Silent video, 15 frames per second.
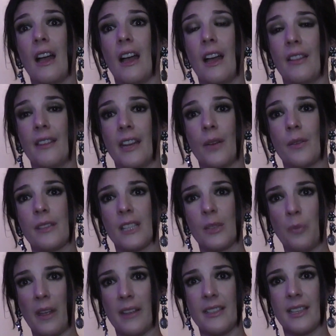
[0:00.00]
And then I was
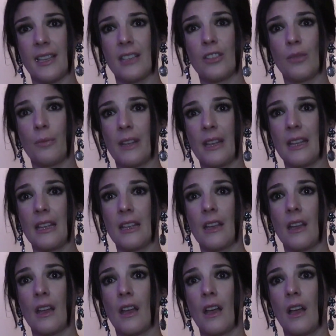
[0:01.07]
expecting it to be
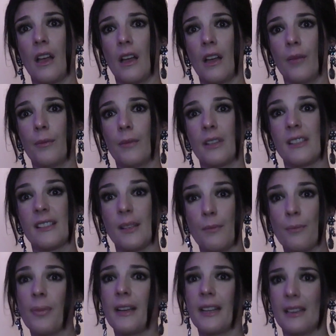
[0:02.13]

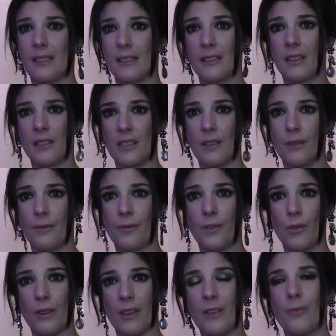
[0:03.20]
simply a study of
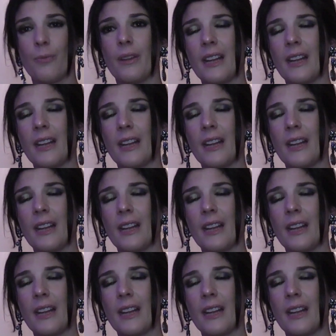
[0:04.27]
grief,